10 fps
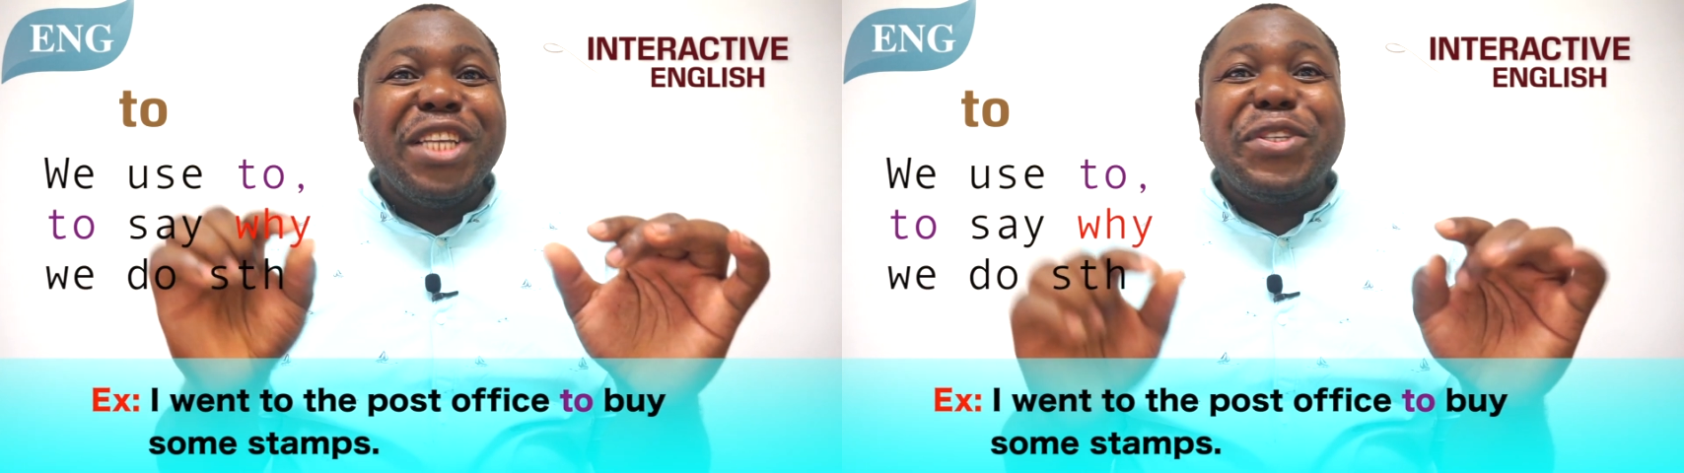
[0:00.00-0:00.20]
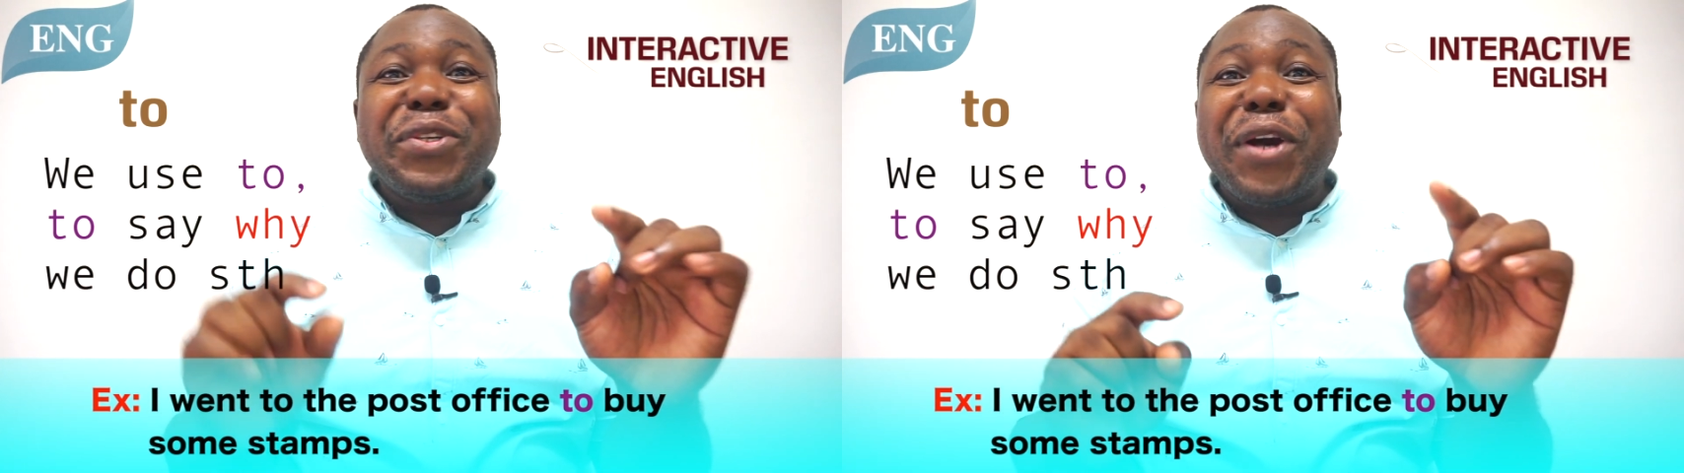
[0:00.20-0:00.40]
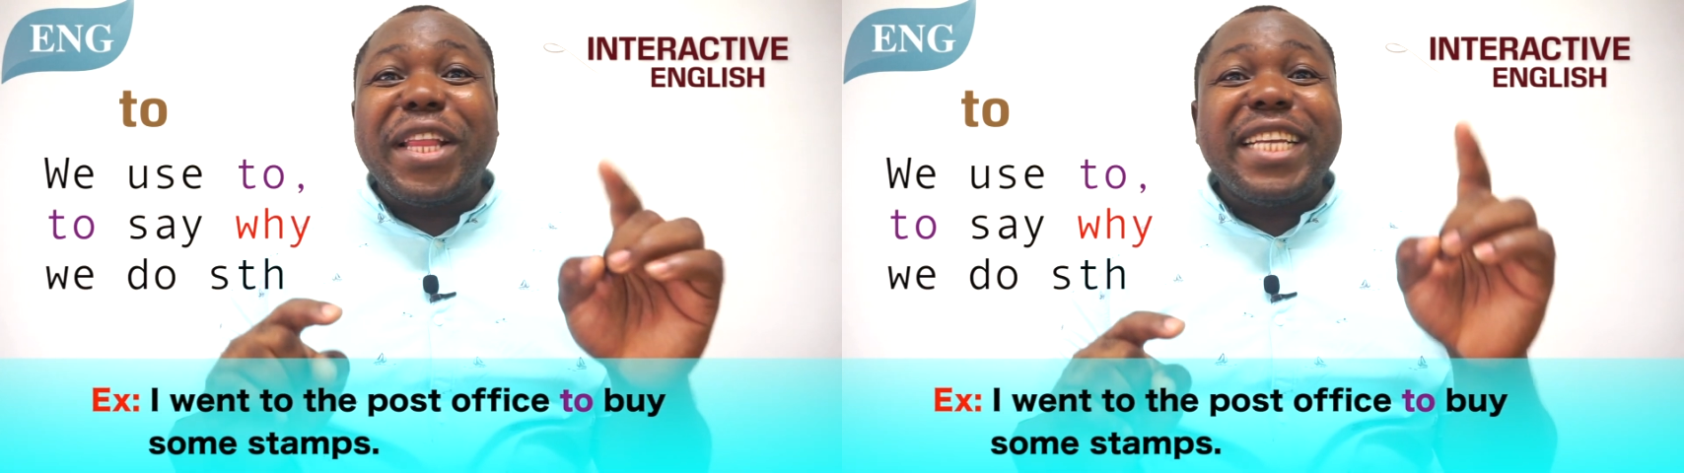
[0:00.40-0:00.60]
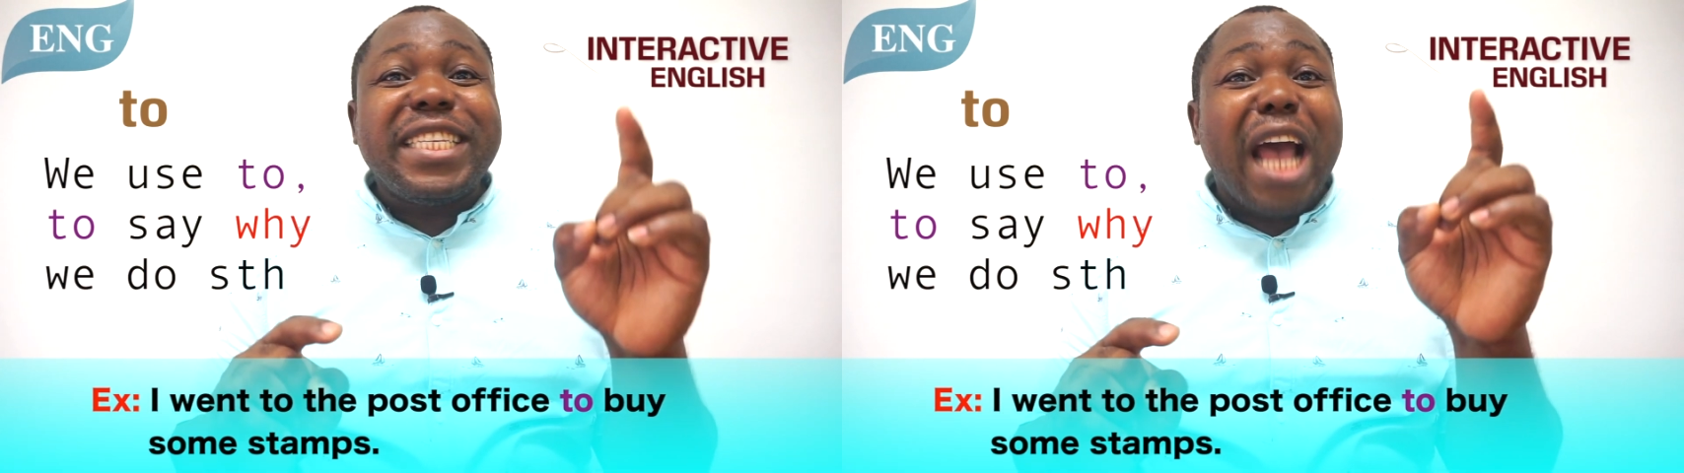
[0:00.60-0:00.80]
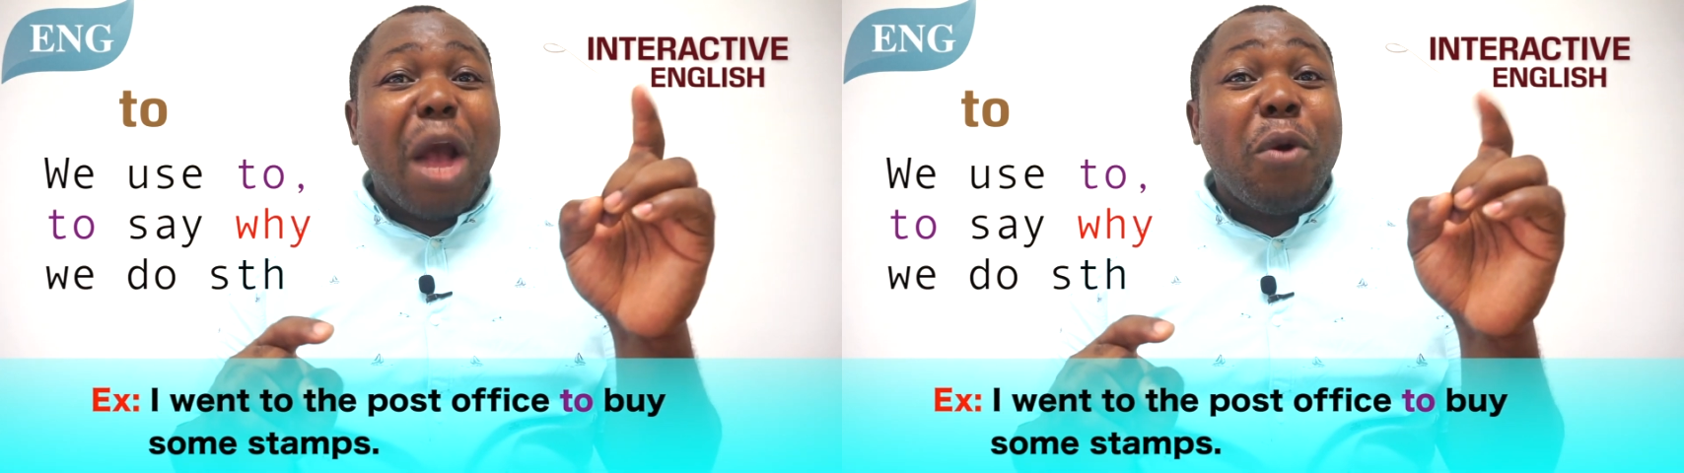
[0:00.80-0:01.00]
to connect
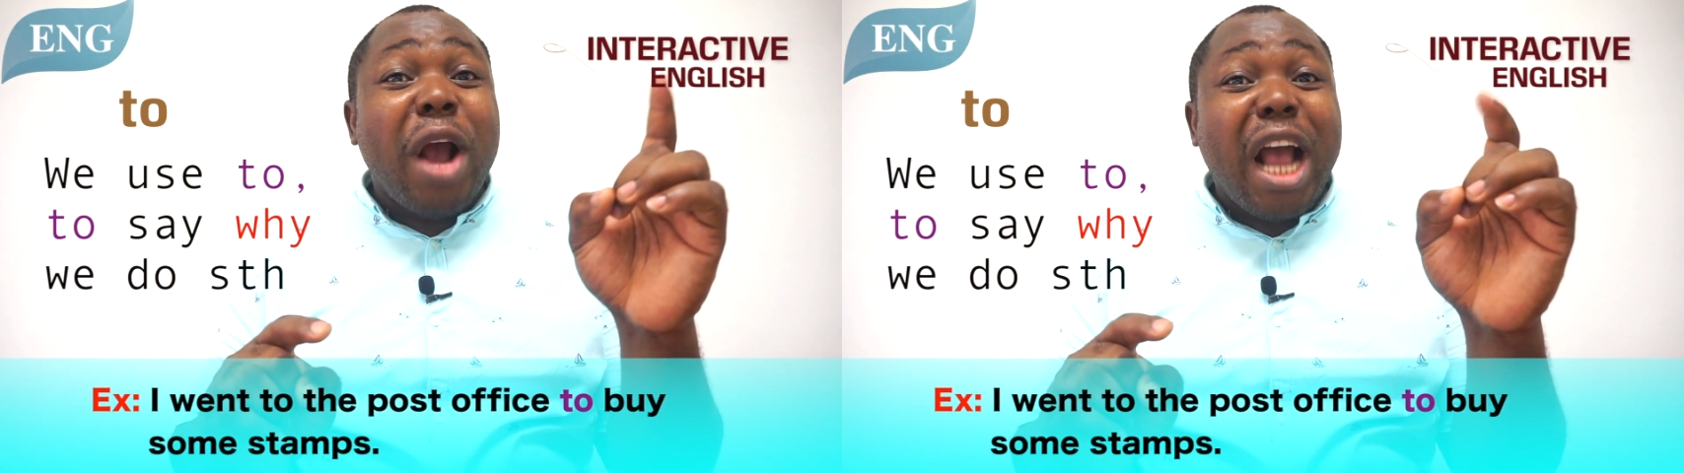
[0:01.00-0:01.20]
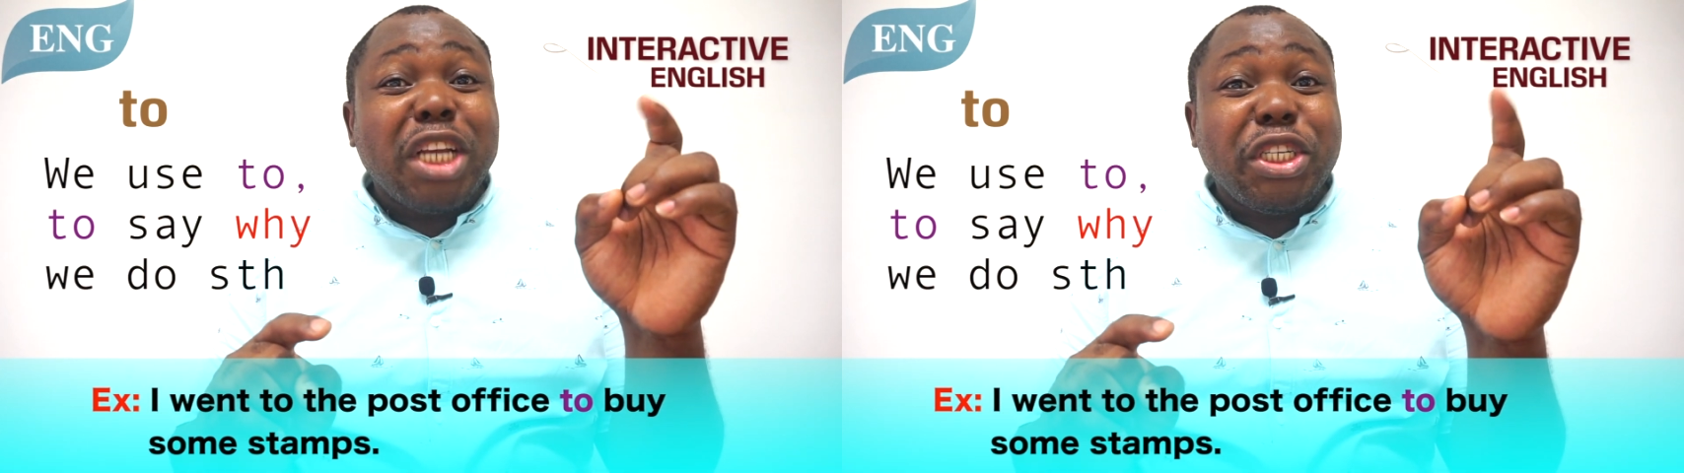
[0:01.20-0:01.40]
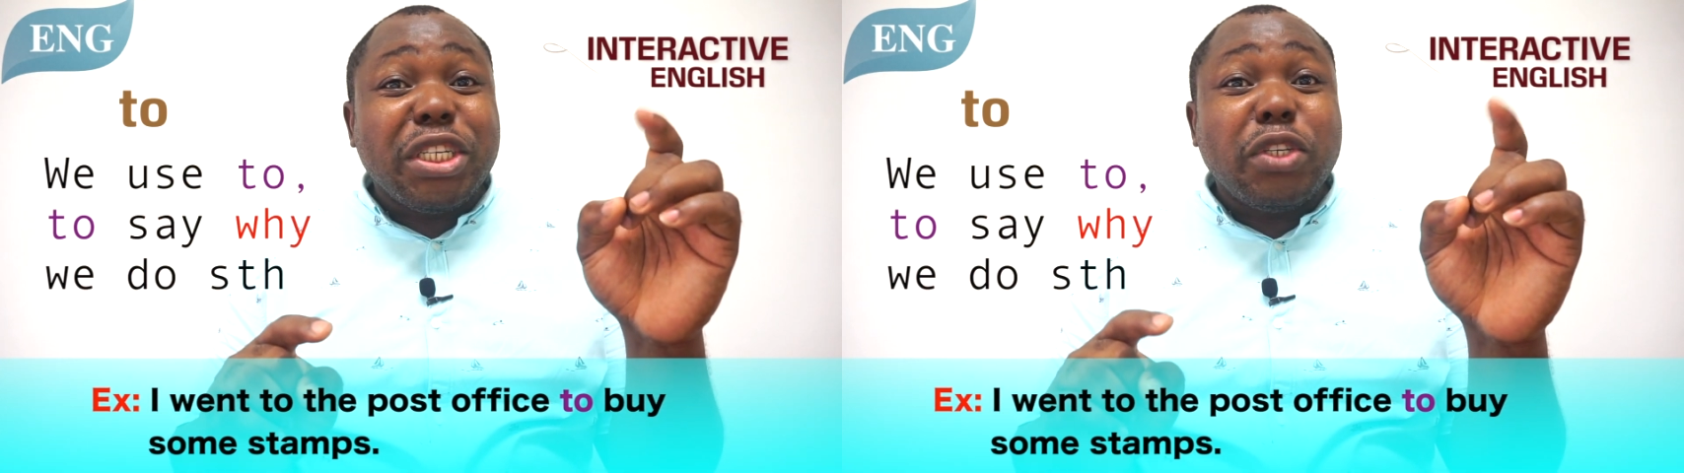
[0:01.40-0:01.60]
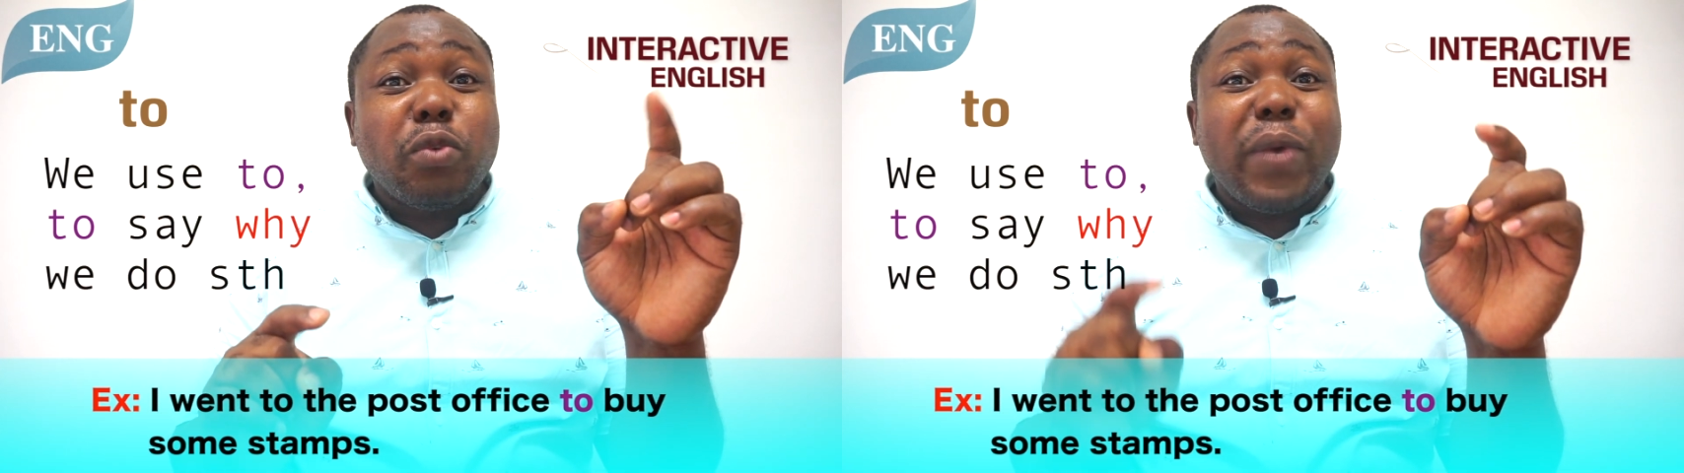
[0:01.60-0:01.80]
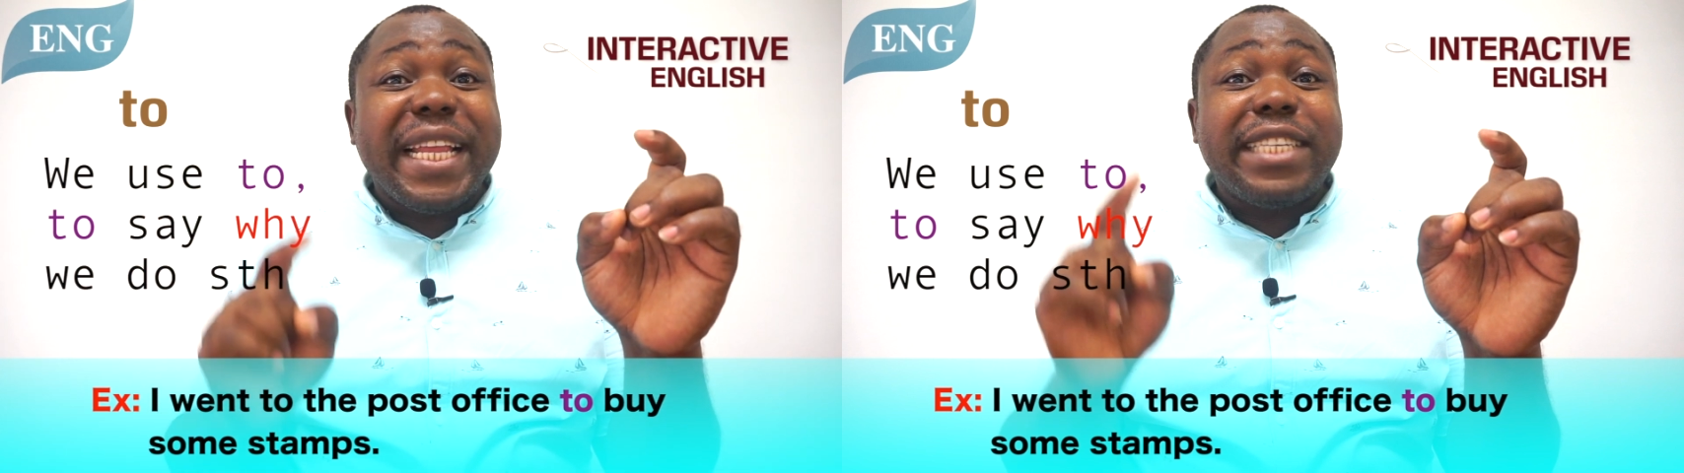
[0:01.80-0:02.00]
our
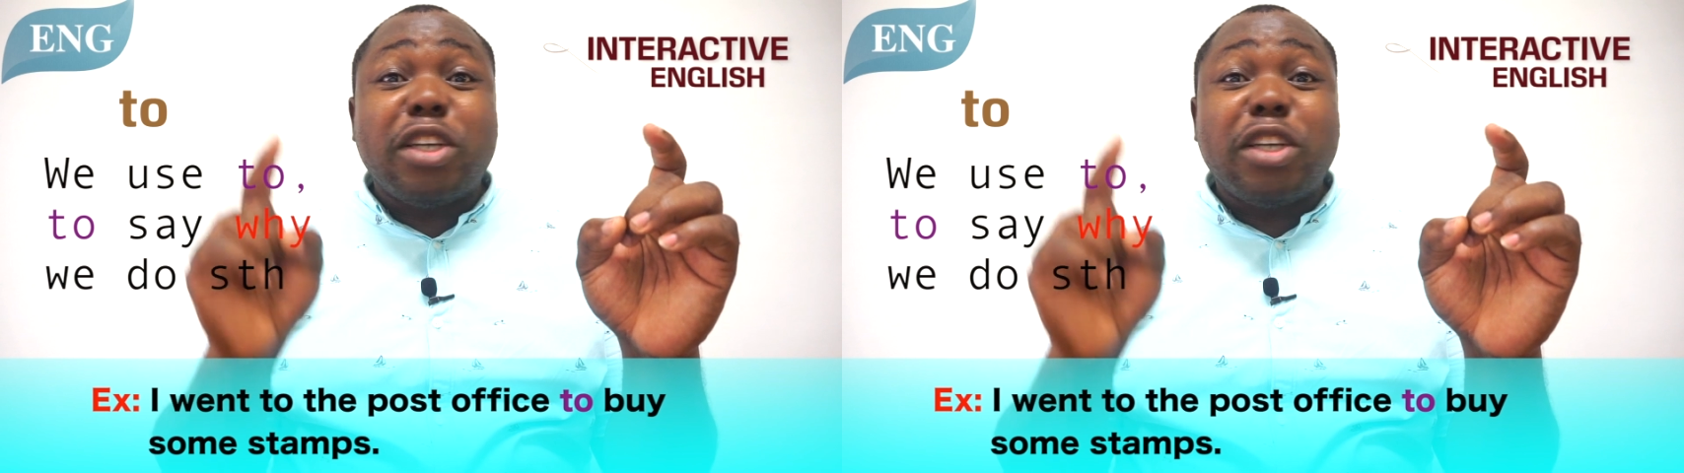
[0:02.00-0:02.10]
actions with its